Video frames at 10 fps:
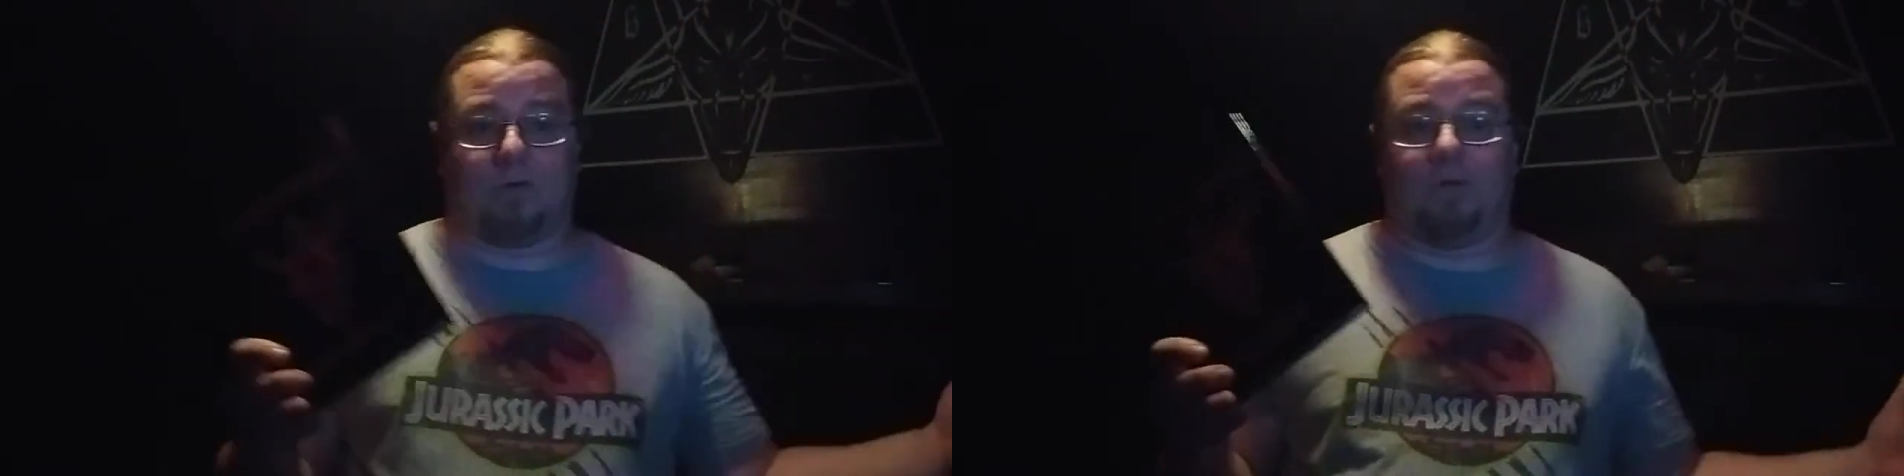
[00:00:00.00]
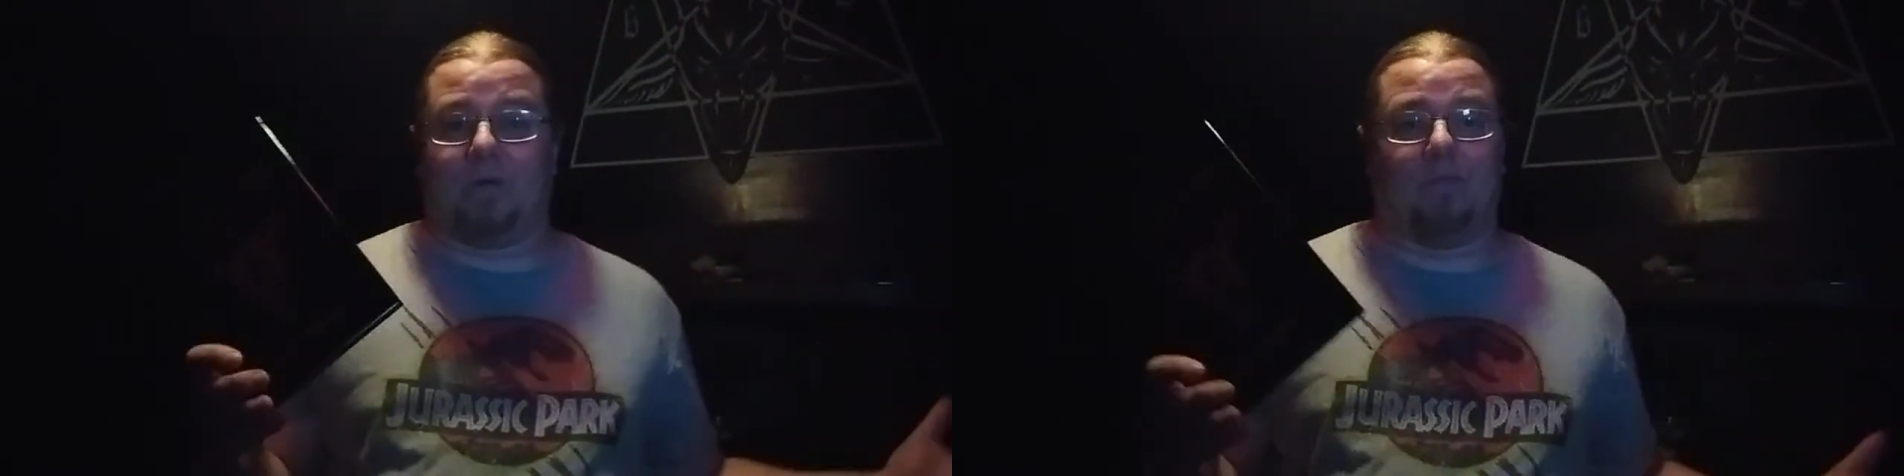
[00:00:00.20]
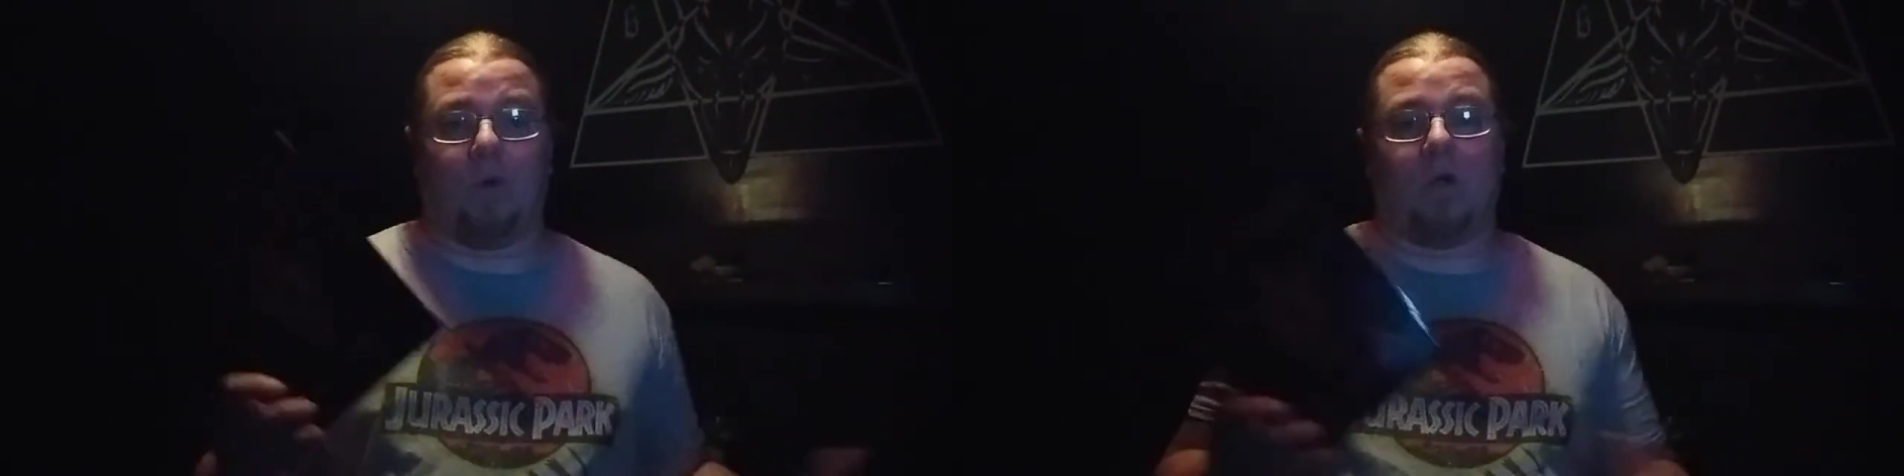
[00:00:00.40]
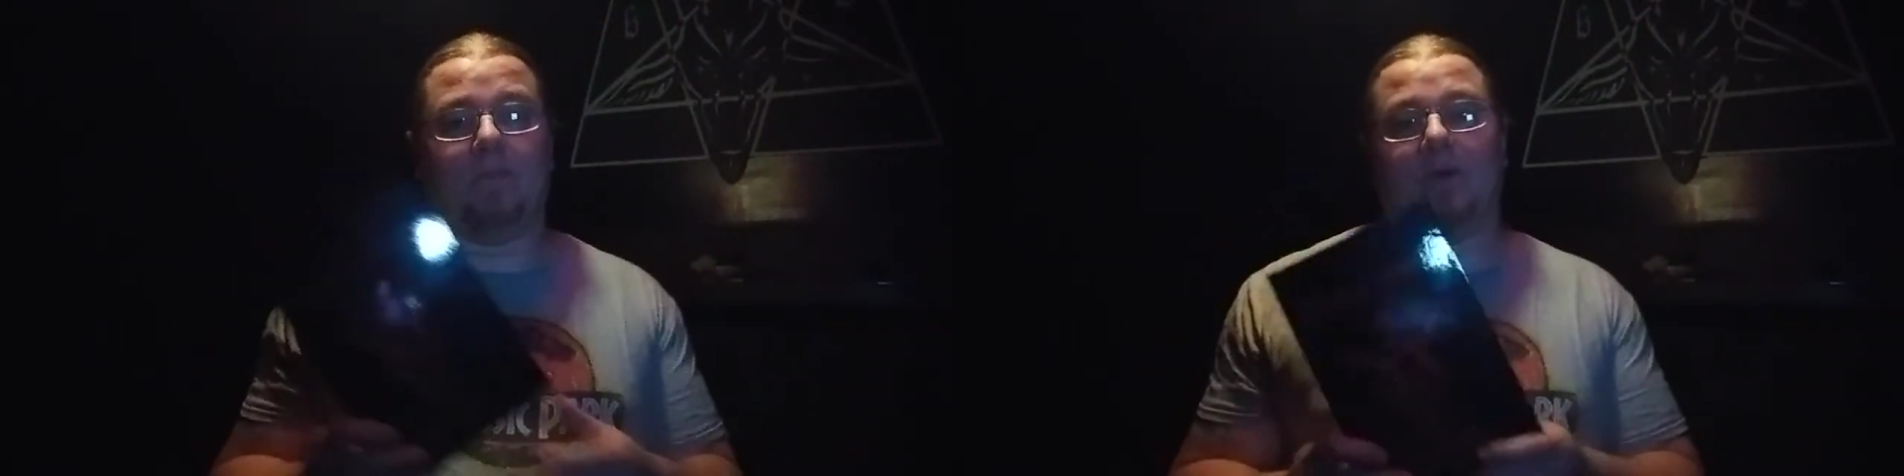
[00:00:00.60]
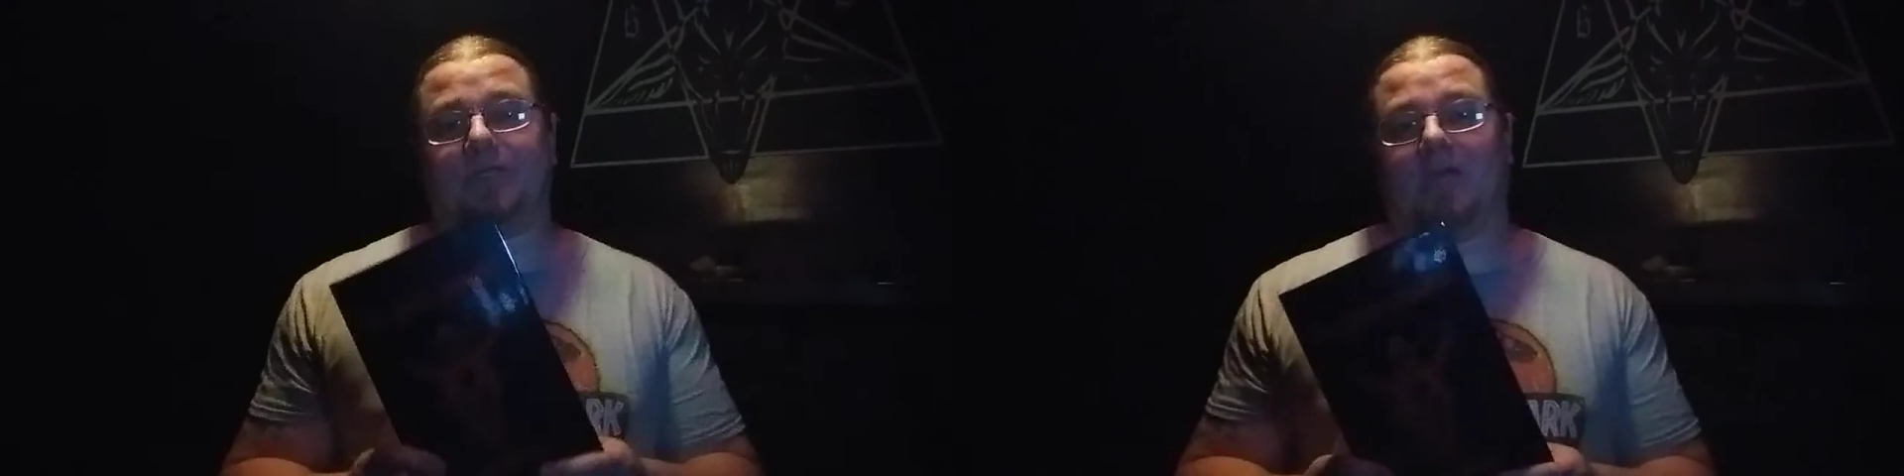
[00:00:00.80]

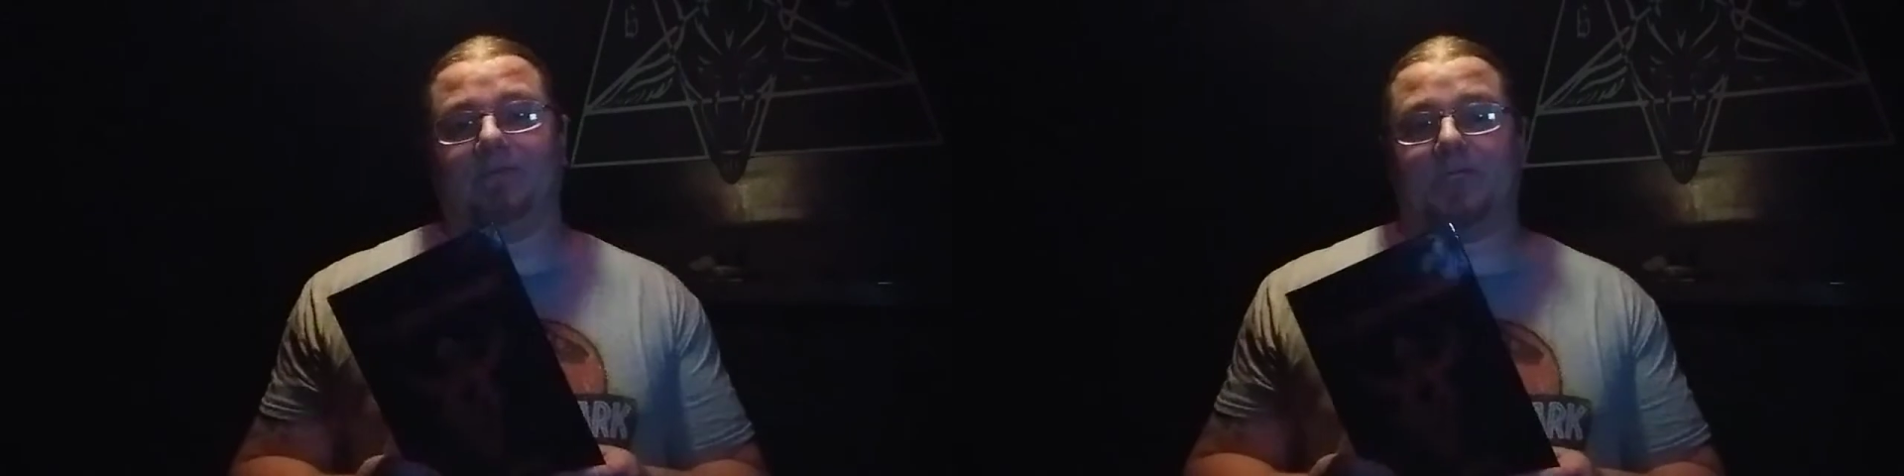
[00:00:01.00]
grimoire books I've